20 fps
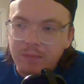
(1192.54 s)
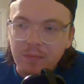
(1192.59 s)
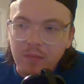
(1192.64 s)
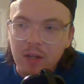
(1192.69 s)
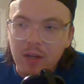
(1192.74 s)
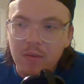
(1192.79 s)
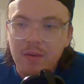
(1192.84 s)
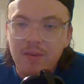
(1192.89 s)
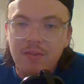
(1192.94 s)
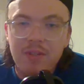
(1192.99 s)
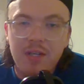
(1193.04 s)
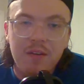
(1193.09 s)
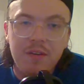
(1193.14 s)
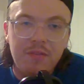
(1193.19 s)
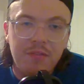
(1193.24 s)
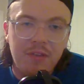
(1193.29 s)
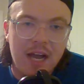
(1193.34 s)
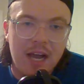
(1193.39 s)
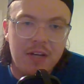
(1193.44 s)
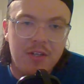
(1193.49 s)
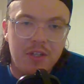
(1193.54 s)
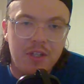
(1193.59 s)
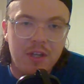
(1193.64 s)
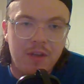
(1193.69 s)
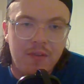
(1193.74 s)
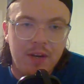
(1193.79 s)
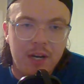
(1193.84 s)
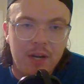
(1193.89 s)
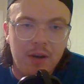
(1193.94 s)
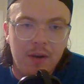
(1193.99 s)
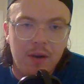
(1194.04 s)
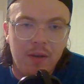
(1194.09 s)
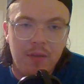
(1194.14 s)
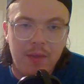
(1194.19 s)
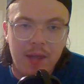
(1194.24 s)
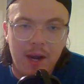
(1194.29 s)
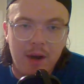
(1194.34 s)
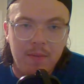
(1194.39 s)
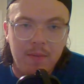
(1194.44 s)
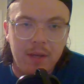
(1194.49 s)
We've seen flashes of it here and
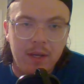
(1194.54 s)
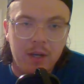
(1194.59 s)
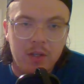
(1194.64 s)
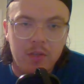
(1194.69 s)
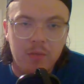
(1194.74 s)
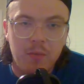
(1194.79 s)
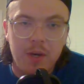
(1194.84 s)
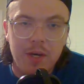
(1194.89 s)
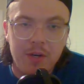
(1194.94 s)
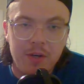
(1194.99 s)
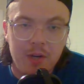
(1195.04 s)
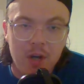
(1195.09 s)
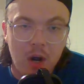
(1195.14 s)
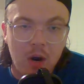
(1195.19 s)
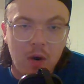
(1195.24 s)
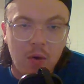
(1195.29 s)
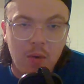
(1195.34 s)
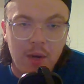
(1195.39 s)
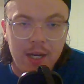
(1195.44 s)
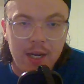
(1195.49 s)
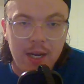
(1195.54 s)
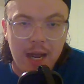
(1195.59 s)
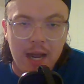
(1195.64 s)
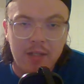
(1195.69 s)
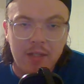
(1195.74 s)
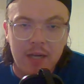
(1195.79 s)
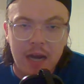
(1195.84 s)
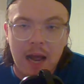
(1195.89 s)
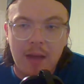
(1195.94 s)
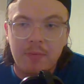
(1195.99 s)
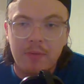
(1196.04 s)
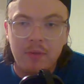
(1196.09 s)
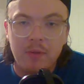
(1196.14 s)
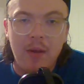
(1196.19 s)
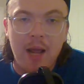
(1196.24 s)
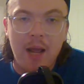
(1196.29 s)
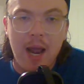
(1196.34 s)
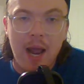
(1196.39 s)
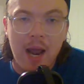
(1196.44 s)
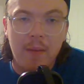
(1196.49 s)
there because we know he has an
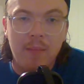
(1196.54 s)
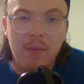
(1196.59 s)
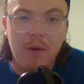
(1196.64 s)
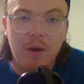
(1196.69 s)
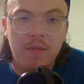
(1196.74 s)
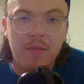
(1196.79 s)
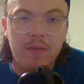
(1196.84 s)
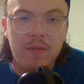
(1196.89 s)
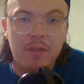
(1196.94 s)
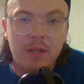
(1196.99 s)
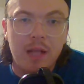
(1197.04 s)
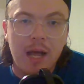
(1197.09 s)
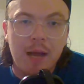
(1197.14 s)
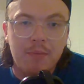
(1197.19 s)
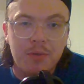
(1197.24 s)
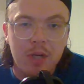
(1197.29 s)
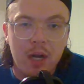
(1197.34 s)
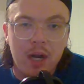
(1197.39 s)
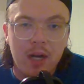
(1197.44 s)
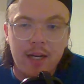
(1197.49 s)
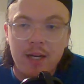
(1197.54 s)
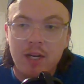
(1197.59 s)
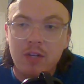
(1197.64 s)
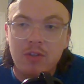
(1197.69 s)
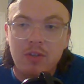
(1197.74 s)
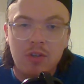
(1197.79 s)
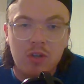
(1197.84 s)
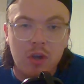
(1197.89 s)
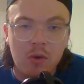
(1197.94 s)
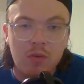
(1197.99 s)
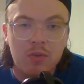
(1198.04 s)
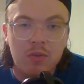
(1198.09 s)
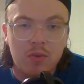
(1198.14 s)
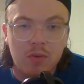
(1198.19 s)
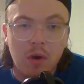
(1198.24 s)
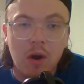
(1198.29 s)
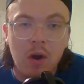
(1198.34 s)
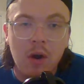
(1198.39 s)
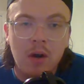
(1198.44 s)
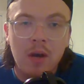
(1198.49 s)
absolute hammer of a slap shot. He is so
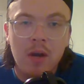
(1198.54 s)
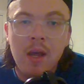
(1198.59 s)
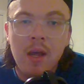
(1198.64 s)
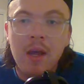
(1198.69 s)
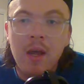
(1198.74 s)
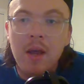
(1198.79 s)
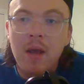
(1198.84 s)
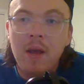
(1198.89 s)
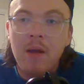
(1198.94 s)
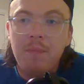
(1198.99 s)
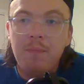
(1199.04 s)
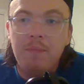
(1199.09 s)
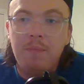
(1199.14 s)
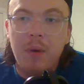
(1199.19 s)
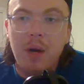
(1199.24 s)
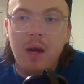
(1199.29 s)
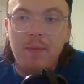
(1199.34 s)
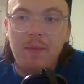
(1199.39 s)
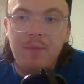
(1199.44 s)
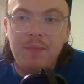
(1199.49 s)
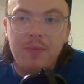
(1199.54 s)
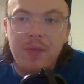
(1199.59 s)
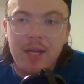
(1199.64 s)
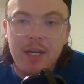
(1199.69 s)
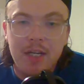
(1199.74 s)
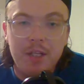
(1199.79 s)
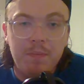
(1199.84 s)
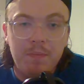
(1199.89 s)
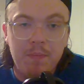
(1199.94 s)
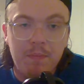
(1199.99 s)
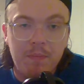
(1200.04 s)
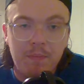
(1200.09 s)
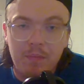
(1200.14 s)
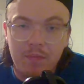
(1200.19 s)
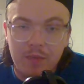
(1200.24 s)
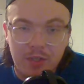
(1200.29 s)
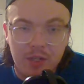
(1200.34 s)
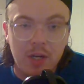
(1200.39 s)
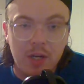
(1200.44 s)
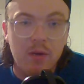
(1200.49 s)
strong, but he's
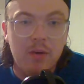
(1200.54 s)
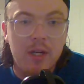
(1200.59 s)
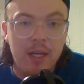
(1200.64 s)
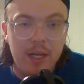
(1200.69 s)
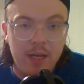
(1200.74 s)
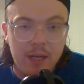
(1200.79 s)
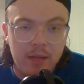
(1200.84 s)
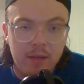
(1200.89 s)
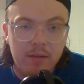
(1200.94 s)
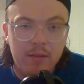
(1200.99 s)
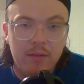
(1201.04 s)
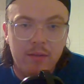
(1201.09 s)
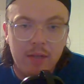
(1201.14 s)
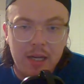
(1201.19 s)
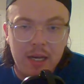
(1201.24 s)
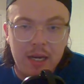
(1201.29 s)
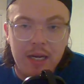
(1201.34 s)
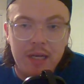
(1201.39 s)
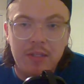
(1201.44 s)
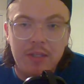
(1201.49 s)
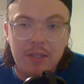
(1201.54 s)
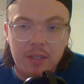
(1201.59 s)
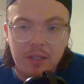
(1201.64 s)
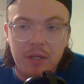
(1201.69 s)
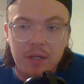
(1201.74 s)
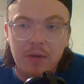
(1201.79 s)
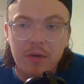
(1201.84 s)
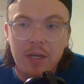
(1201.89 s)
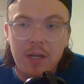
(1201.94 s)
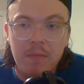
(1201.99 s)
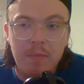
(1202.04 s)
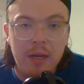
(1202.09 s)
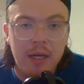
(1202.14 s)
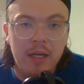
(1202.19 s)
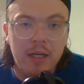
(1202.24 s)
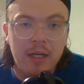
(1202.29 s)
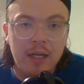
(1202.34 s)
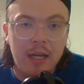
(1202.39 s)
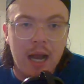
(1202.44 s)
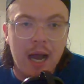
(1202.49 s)
silky. He's a silky
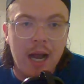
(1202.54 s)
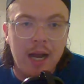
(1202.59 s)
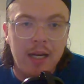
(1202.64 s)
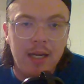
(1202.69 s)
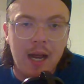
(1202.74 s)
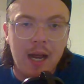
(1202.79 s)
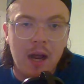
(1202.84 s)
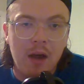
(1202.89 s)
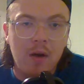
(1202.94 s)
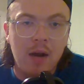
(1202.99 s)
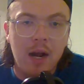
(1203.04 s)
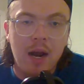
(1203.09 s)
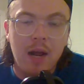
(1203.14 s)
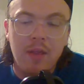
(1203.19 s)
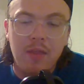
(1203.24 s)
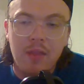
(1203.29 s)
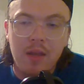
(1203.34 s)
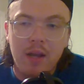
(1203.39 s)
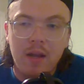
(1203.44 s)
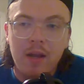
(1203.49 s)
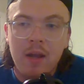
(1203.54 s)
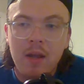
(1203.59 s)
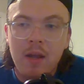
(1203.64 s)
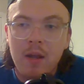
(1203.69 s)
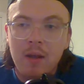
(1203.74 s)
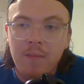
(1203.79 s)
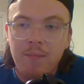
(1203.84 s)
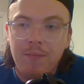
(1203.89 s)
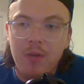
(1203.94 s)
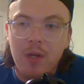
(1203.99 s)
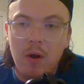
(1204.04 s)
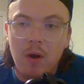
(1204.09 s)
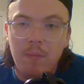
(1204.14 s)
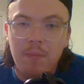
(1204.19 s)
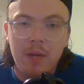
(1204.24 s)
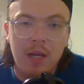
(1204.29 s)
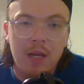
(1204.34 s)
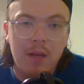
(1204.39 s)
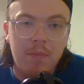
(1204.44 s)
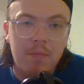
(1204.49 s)
mitted guy now. And I think,
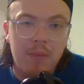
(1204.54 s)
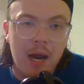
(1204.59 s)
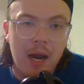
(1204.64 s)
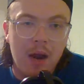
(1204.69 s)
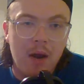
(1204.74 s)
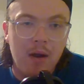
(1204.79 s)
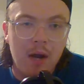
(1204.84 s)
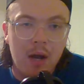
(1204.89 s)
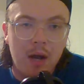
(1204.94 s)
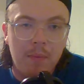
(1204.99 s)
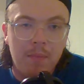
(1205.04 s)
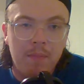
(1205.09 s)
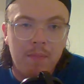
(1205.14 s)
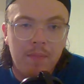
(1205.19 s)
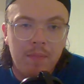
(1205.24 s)
being paired up